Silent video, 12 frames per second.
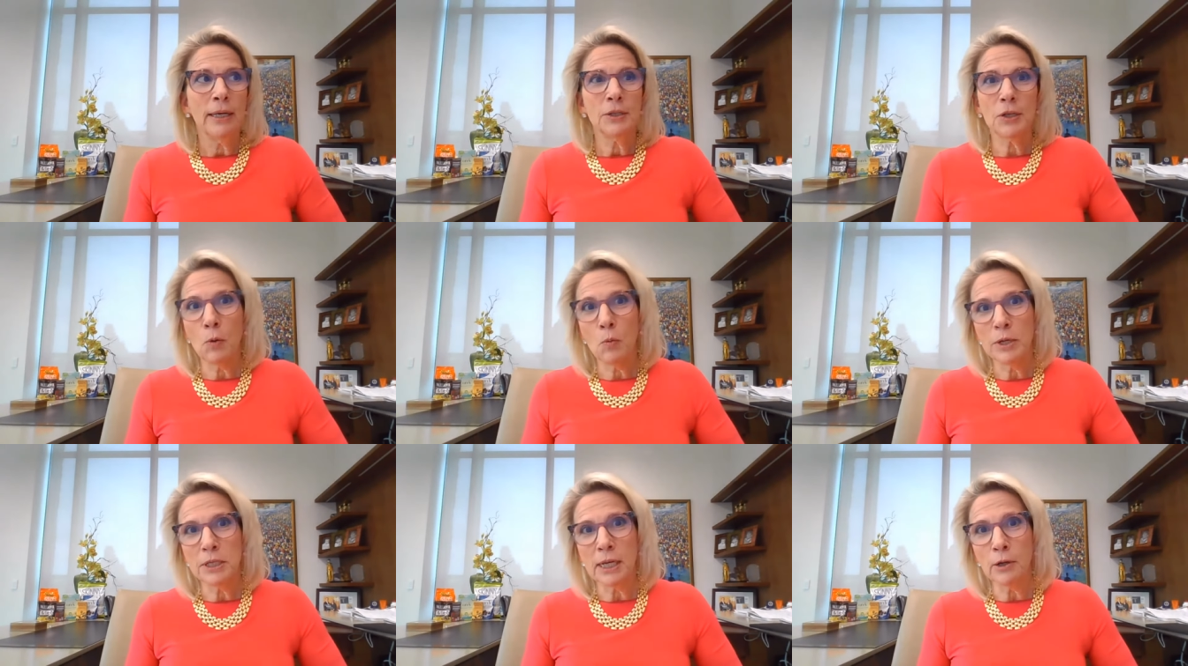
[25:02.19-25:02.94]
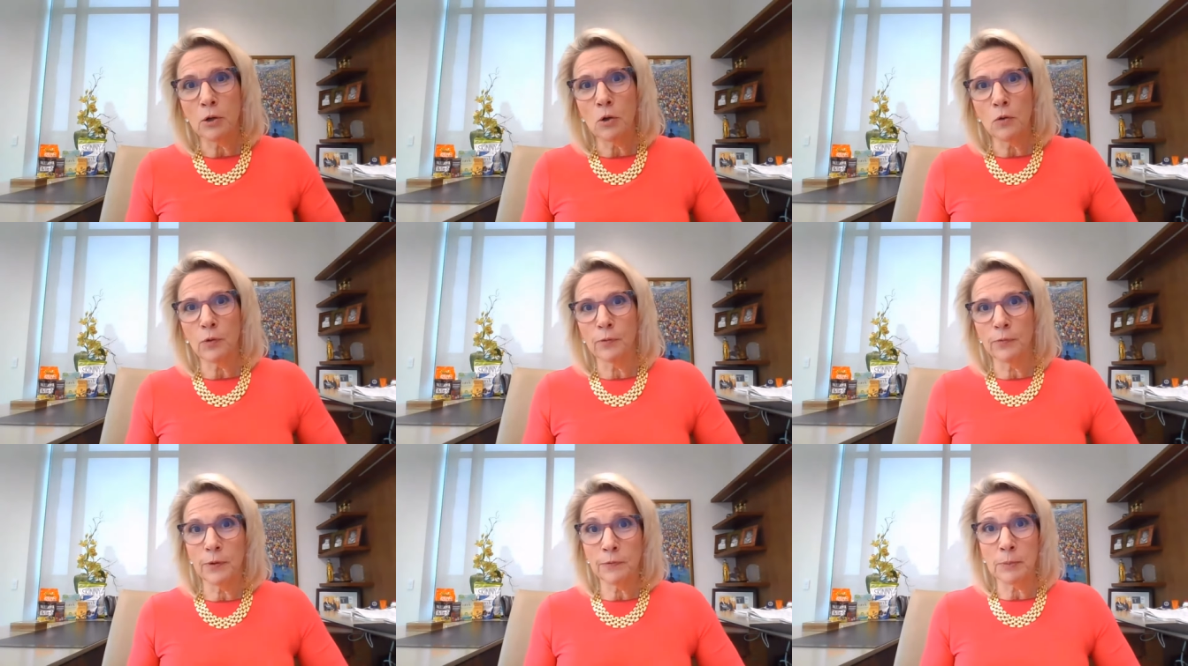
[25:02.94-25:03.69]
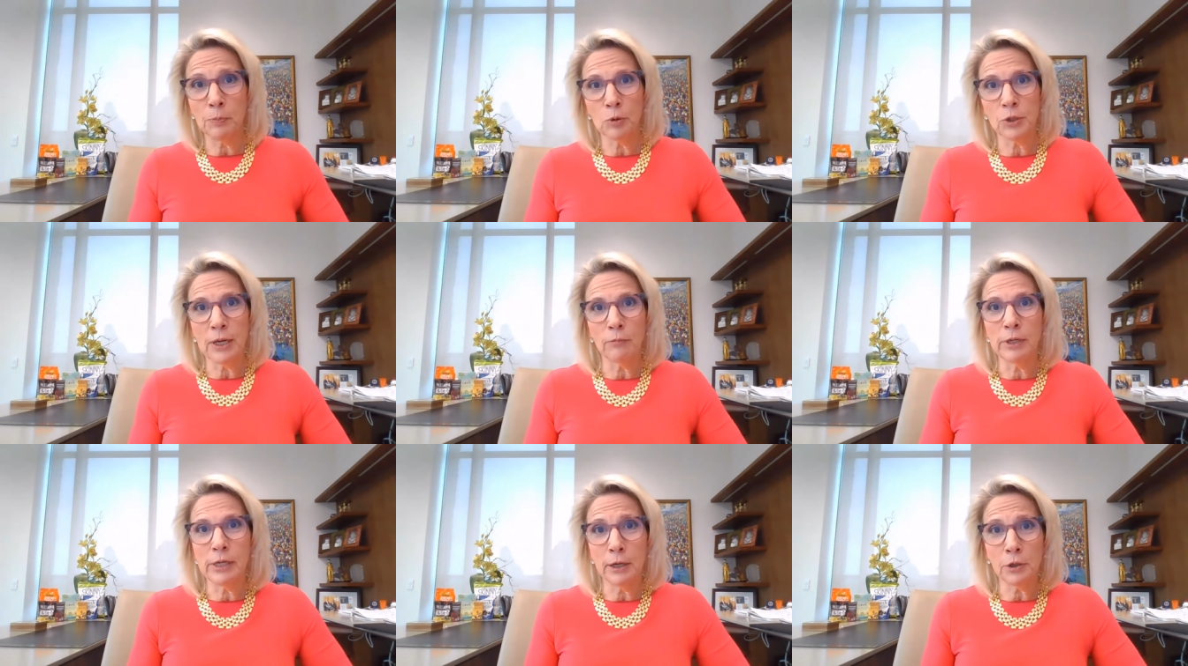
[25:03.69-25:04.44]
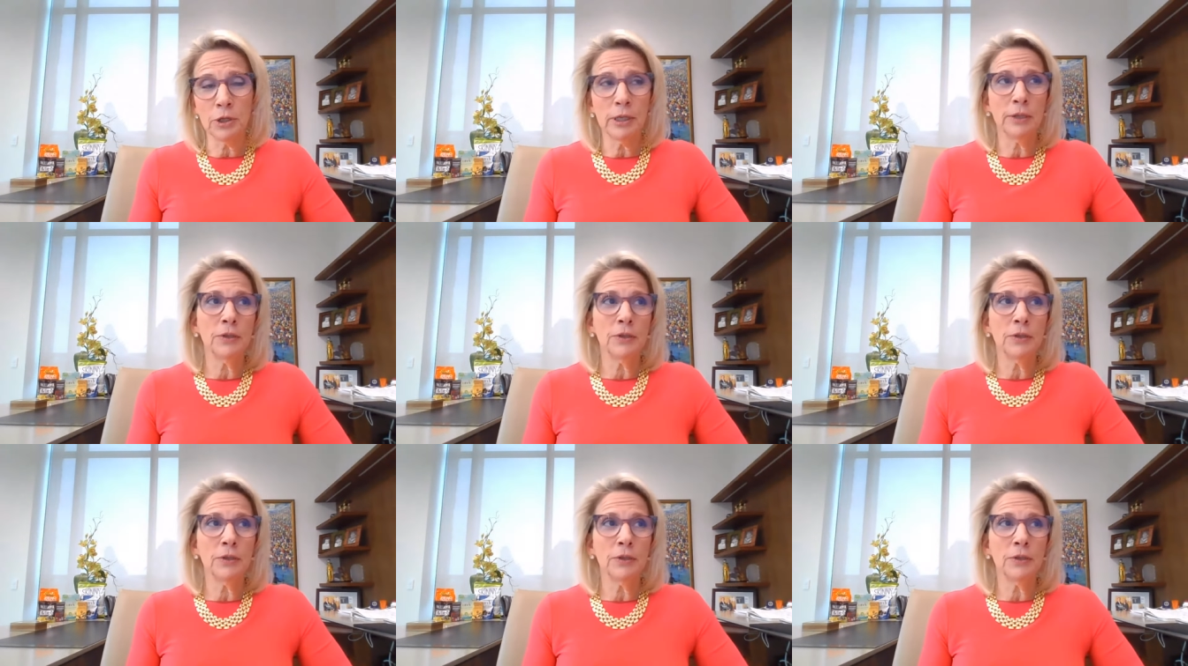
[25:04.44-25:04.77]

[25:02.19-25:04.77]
So we set a goal for a 50% reduction